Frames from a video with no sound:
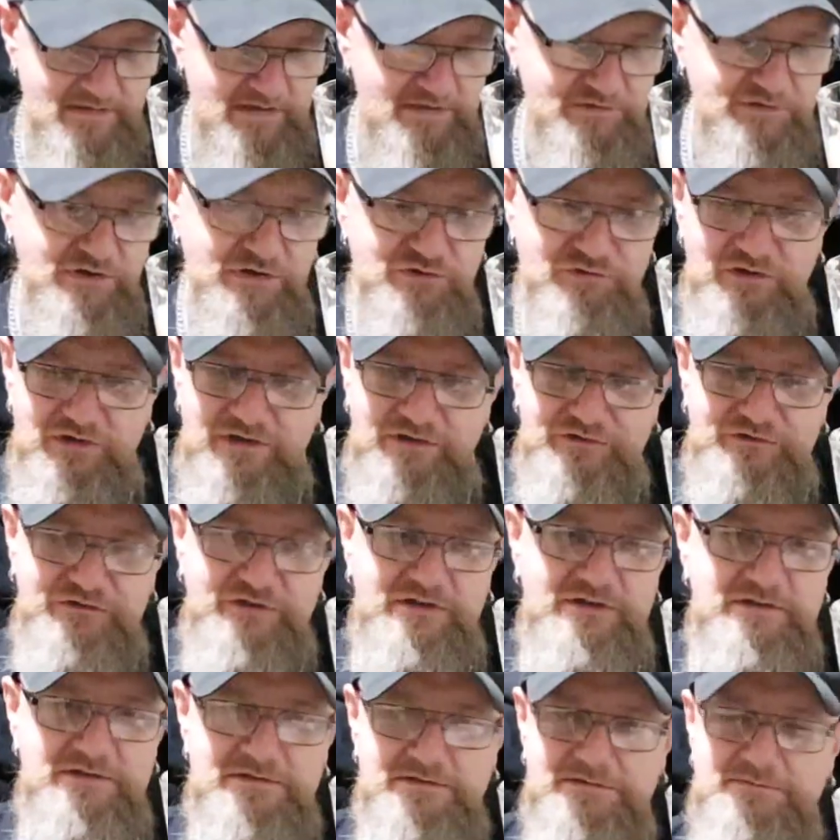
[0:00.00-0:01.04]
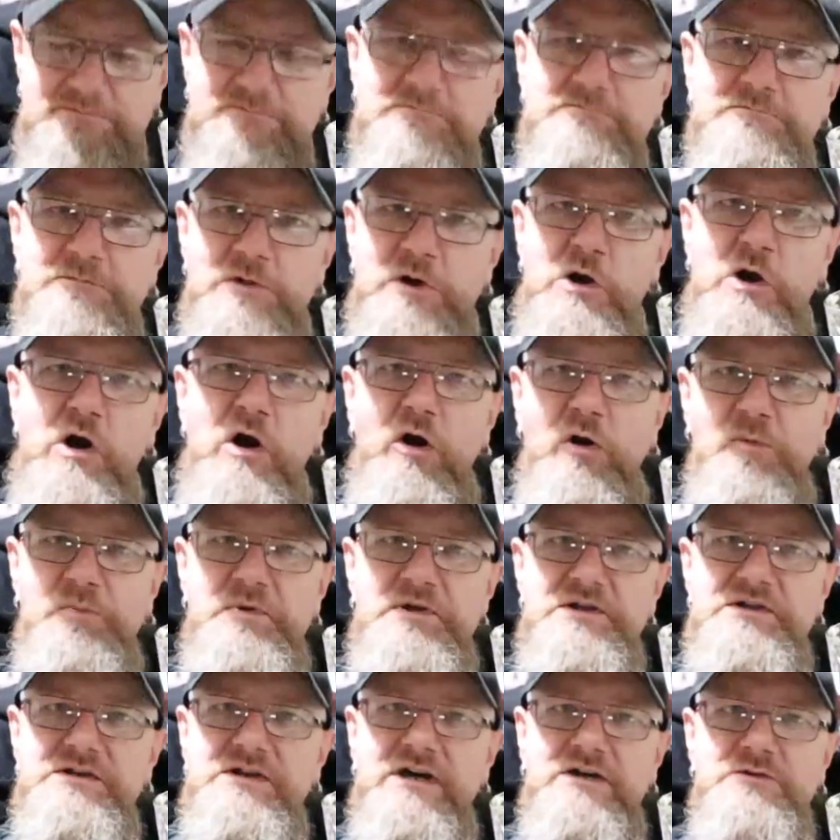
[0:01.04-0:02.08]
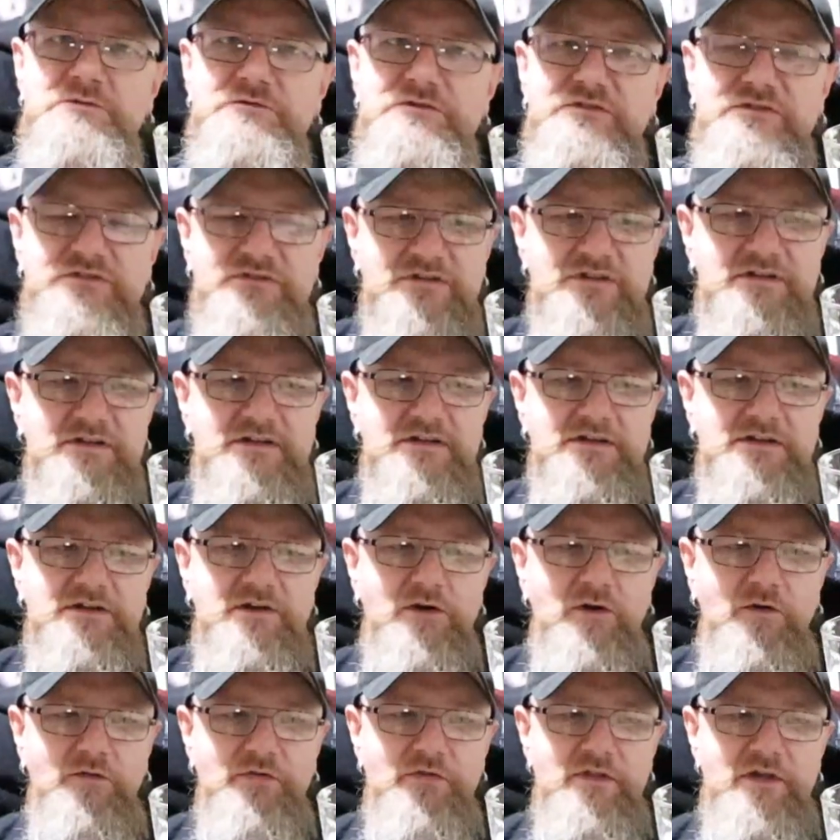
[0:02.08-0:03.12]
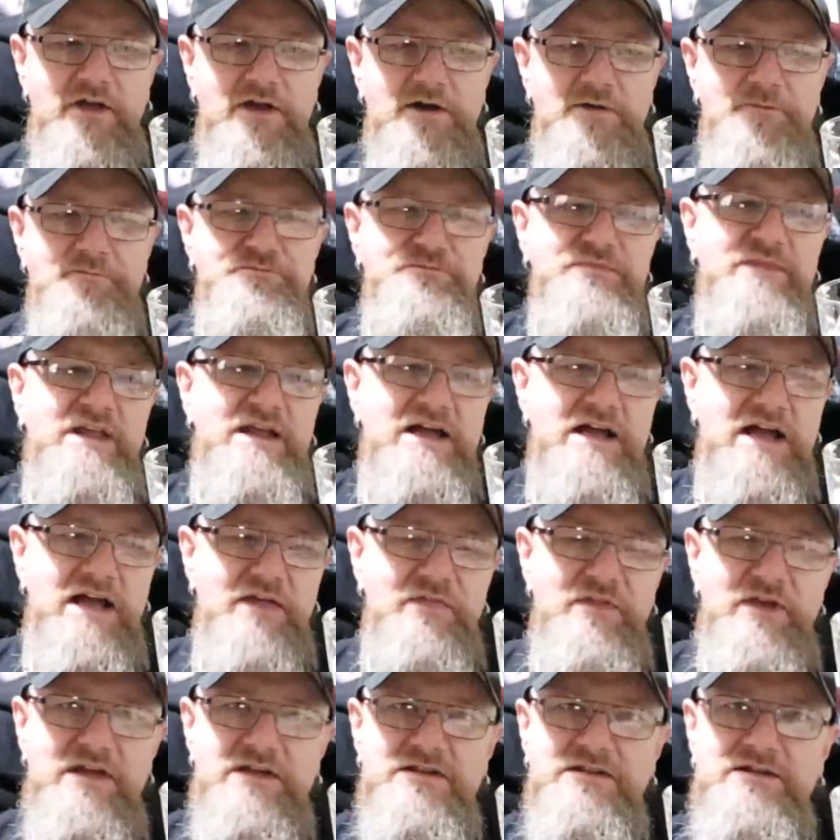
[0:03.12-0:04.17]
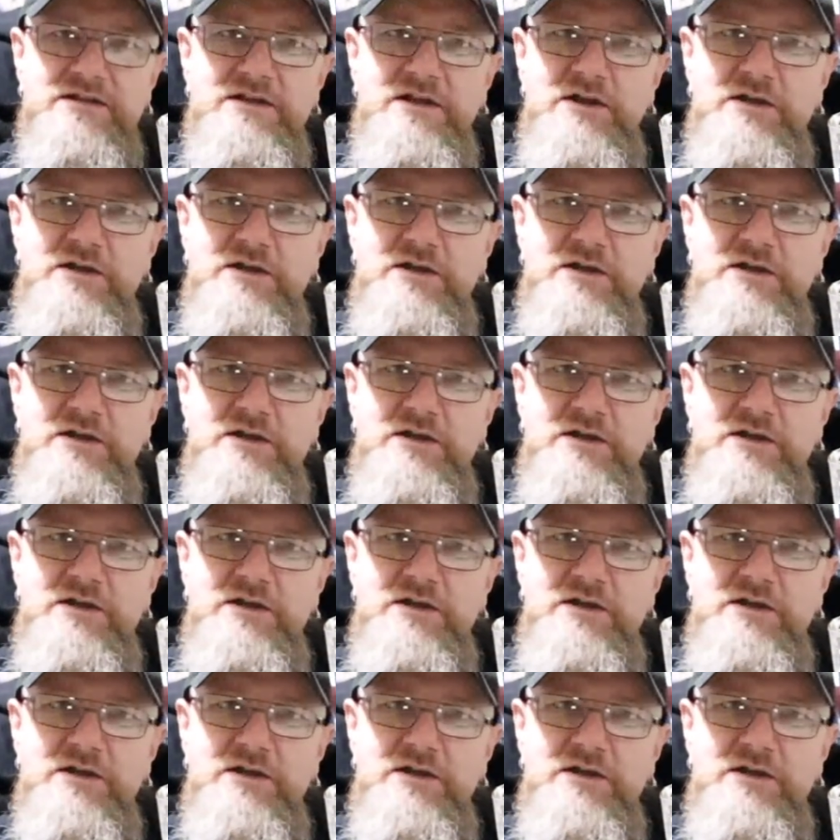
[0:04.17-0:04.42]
and your grassy hoppy notes on there, and then